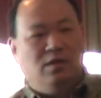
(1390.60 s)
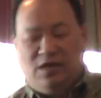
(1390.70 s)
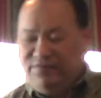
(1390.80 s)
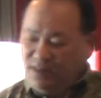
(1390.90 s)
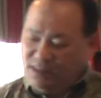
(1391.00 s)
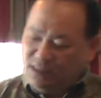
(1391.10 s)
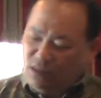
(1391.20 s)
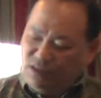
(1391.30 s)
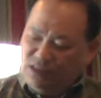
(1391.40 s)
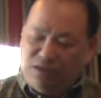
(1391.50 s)
If this
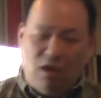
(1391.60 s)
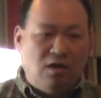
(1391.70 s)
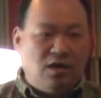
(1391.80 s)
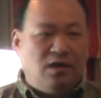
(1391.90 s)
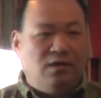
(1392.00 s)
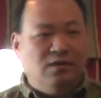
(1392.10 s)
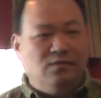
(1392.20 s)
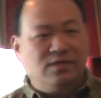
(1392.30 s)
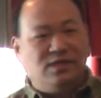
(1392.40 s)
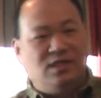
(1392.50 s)
insert is longer,
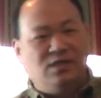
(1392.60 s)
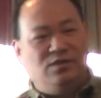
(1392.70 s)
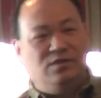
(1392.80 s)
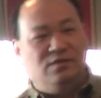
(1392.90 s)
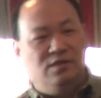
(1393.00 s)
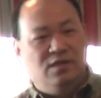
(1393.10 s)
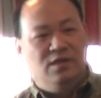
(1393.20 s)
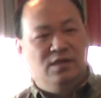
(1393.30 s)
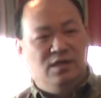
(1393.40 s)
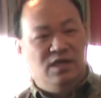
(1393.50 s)
what does that do?
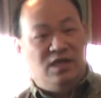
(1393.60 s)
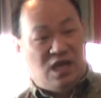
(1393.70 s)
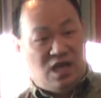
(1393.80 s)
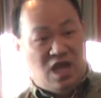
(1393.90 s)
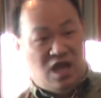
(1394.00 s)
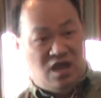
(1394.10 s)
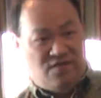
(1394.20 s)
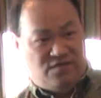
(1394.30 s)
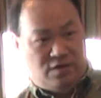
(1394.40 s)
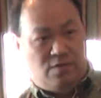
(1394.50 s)
You get
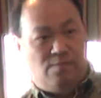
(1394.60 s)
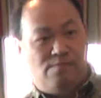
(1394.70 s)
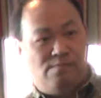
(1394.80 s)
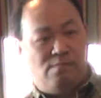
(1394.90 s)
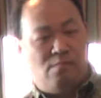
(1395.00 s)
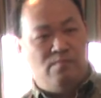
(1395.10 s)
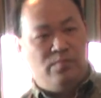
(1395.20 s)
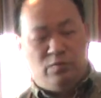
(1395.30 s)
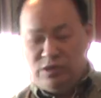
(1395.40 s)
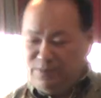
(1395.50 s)
heavier,
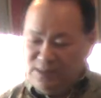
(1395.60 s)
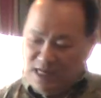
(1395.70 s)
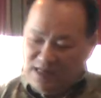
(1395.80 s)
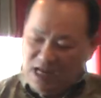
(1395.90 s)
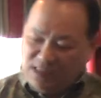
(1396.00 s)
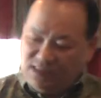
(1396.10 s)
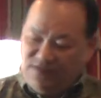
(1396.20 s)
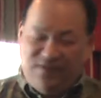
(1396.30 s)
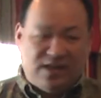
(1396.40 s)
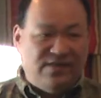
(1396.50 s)
which means they're less
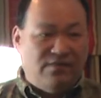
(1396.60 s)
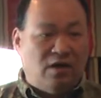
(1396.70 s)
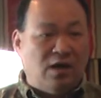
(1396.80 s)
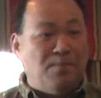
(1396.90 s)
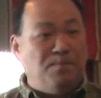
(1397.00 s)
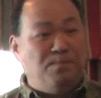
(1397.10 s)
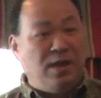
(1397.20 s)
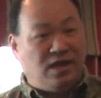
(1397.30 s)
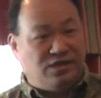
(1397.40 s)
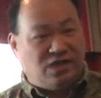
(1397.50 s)
effective on a
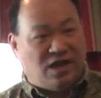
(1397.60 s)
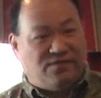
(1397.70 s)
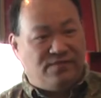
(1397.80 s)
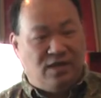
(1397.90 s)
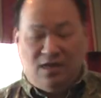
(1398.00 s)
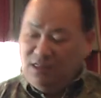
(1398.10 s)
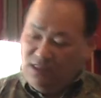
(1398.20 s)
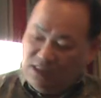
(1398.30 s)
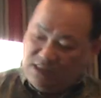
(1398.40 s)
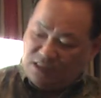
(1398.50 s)
bigger shaft.
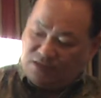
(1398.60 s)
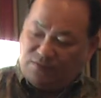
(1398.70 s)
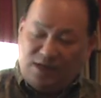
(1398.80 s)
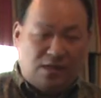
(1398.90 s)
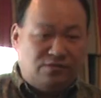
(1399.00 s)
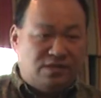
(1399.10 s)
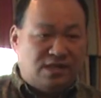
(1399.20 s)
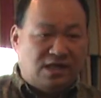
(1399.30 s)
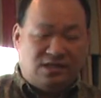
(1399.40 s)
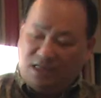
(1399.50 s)
This is 300
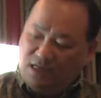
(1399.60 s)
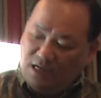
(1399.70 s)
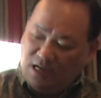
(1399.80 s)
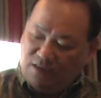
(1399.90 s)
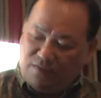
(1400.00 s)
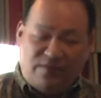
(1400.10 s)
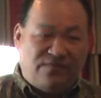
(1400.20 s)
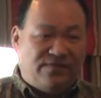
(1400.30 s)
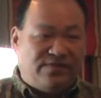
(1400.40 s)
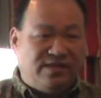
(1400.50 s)
size and
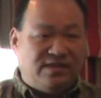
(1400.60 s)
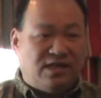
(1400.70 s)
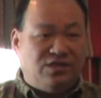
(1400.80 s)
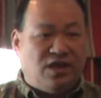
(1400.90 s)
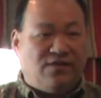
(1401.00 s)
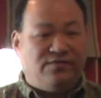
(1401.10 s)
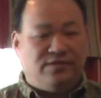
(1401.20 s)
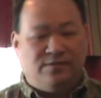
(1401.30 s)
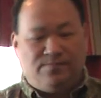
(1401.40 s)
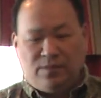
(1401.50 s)
315 size
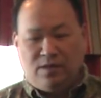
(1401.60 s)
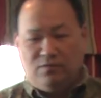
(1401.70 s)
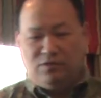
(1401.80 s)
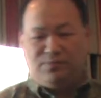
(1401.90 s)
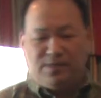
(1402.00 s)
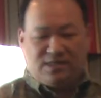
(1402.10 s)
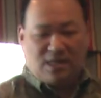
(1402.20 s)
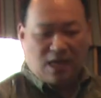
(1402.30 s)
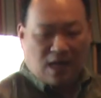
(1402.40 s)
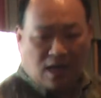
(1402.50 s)
shaft, which means
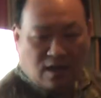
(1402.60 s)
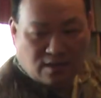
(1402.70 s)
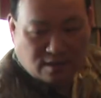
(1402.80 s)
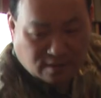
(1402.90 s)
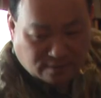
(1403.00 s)
they are